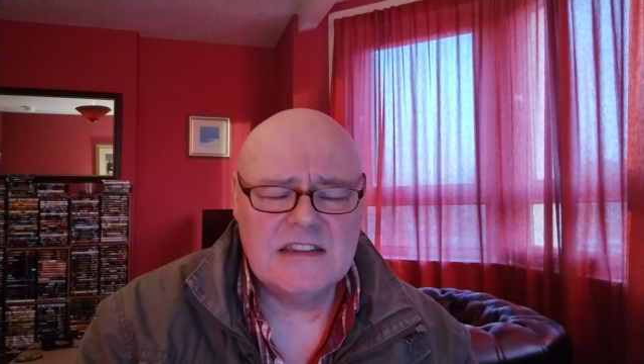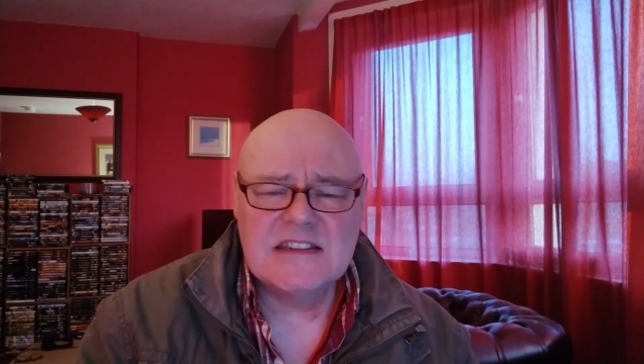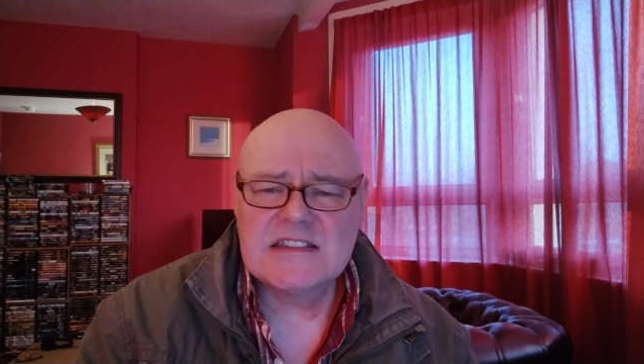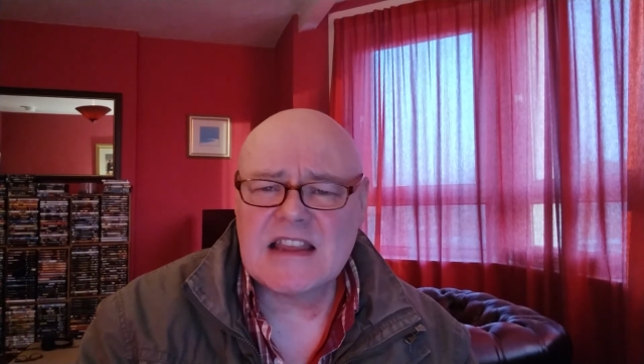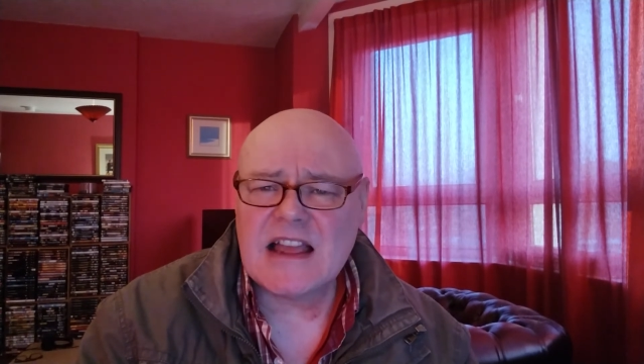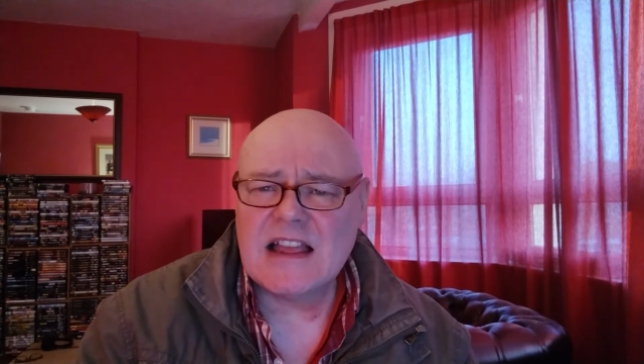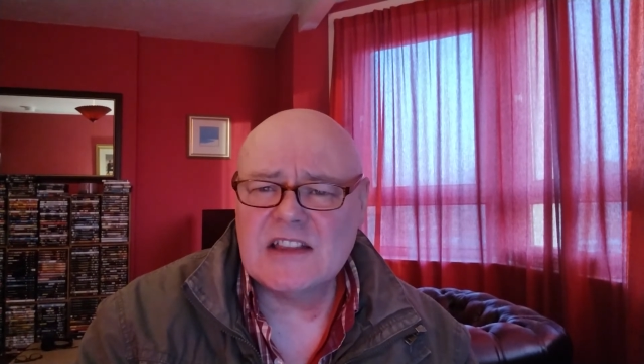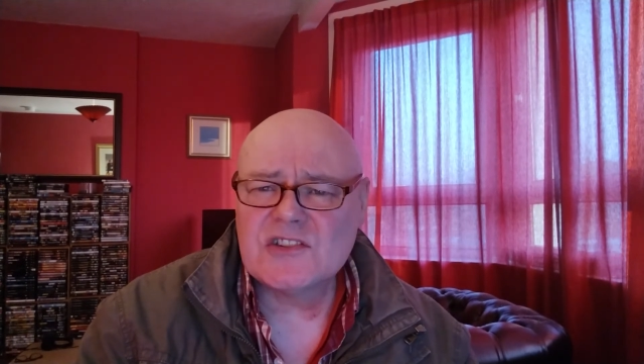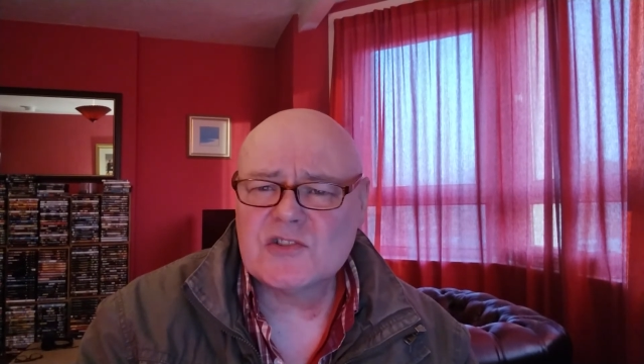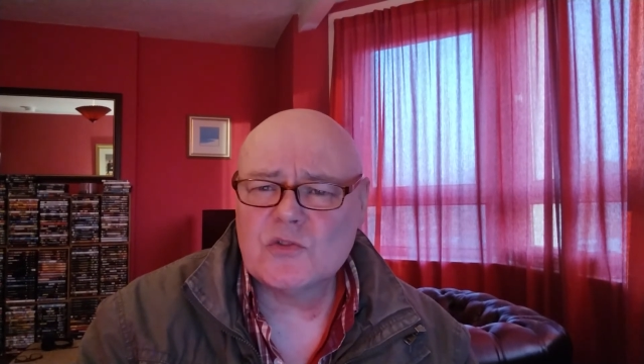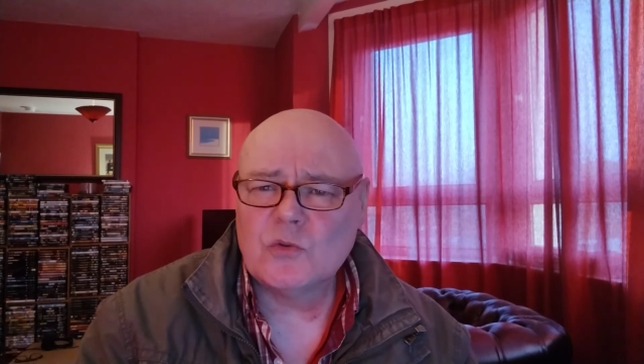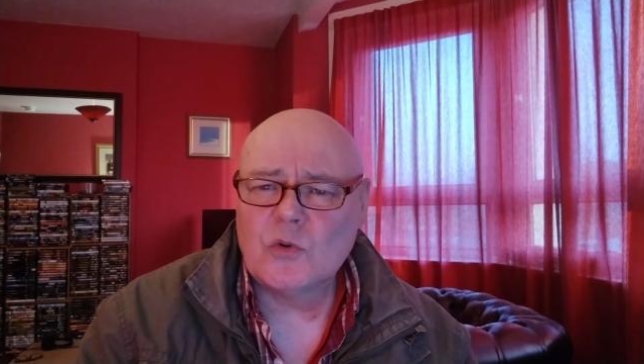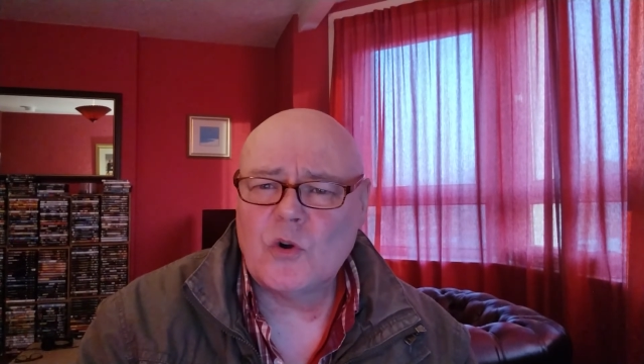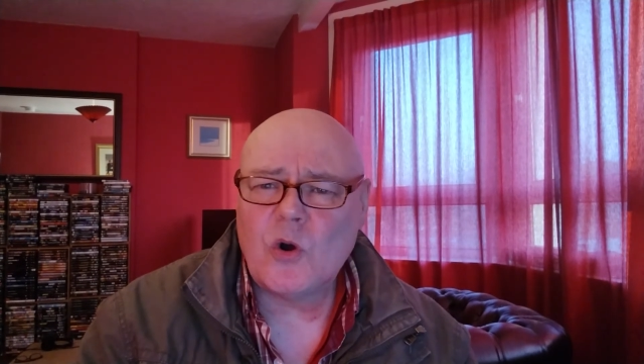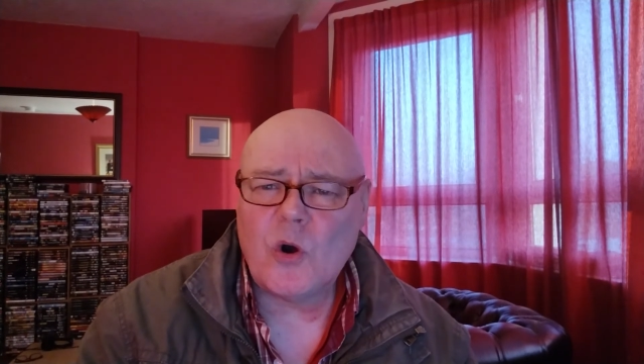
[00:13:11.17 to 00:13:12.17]
his
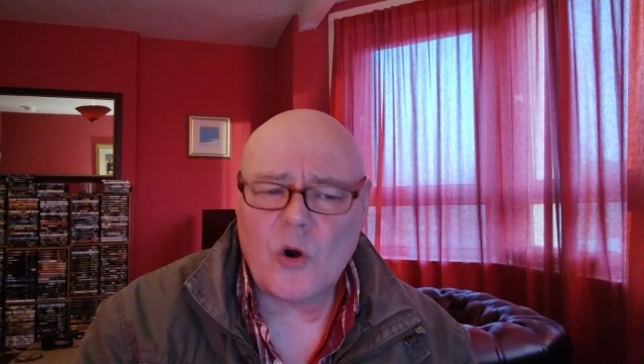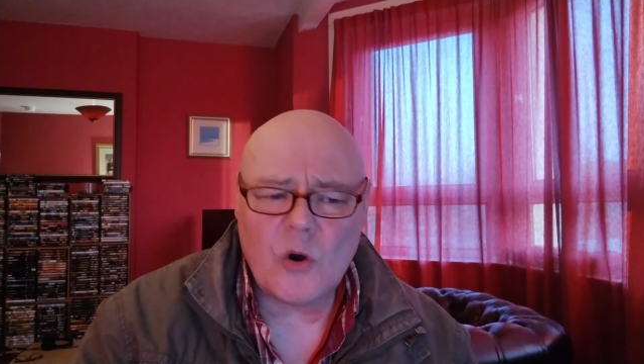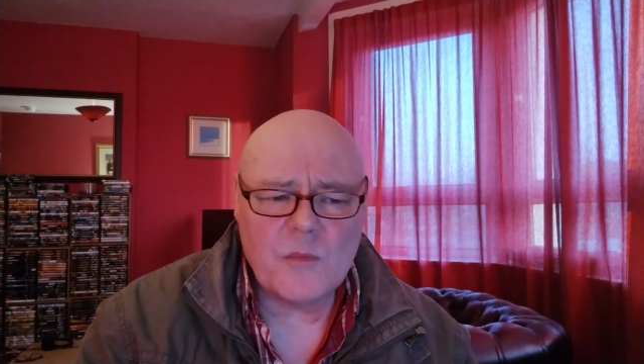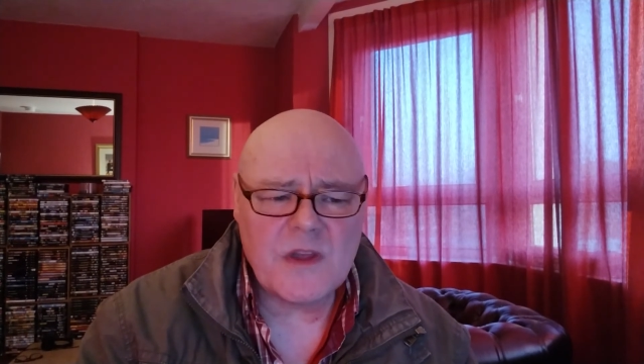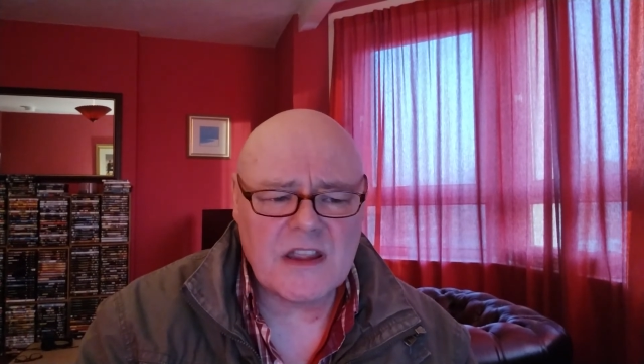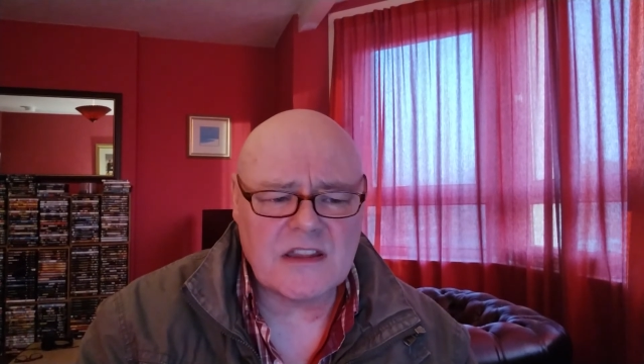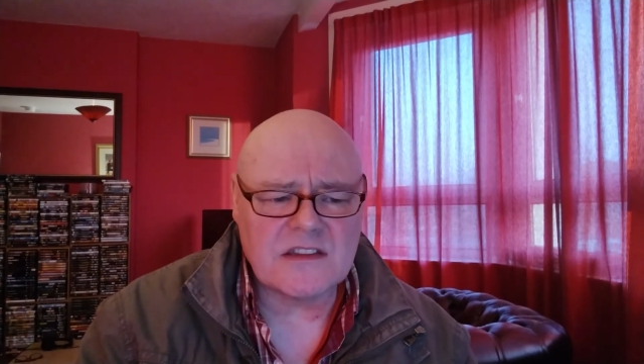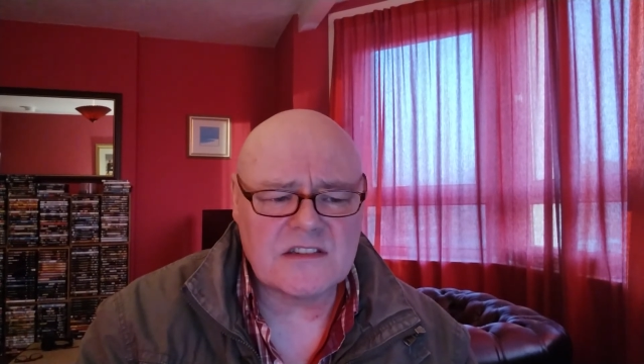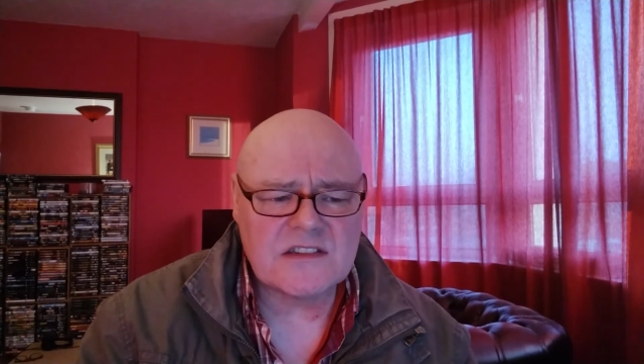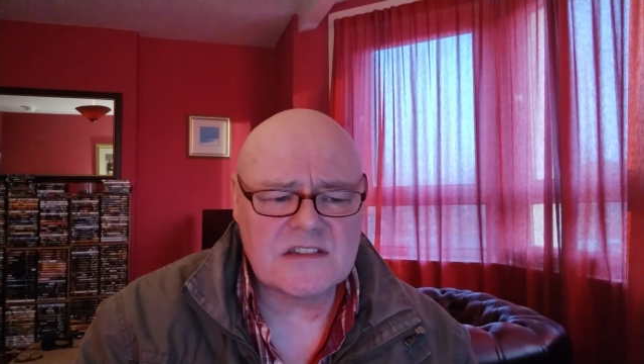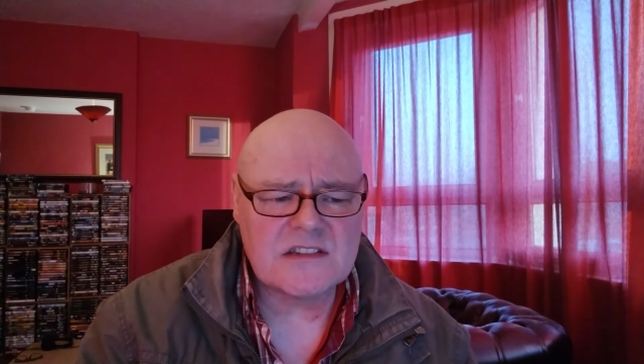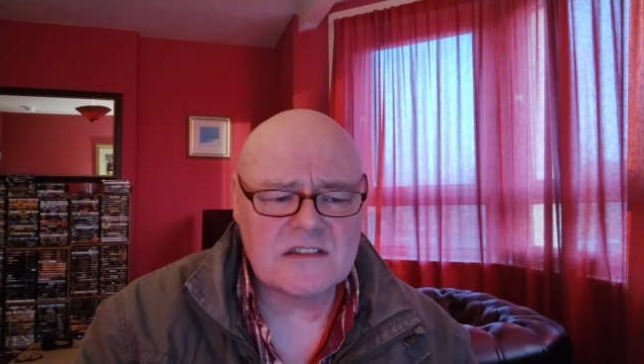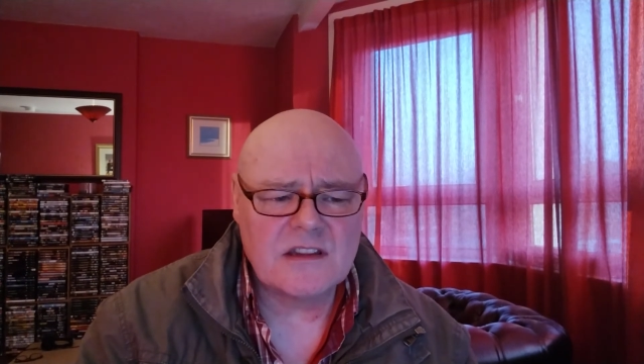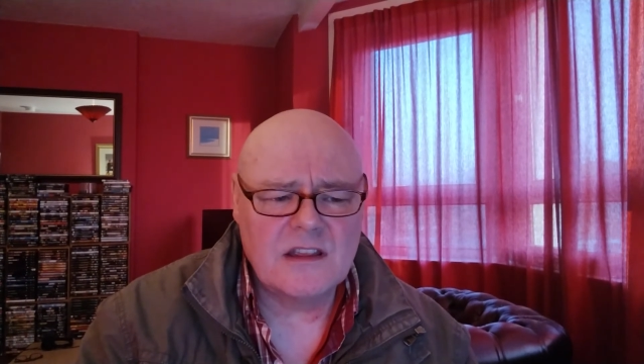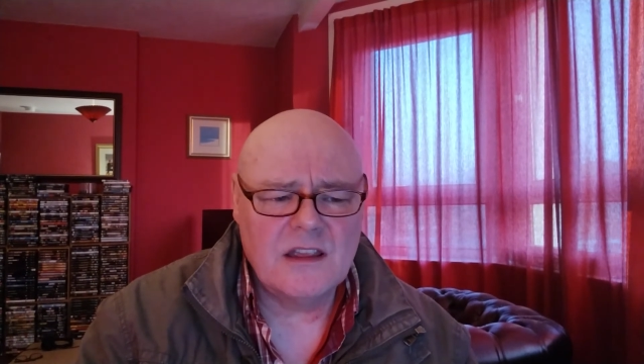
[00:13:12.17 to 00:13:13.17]
actual
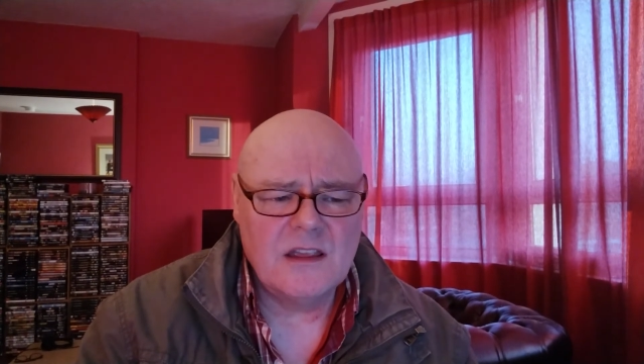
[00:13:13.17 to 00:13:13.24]
comments,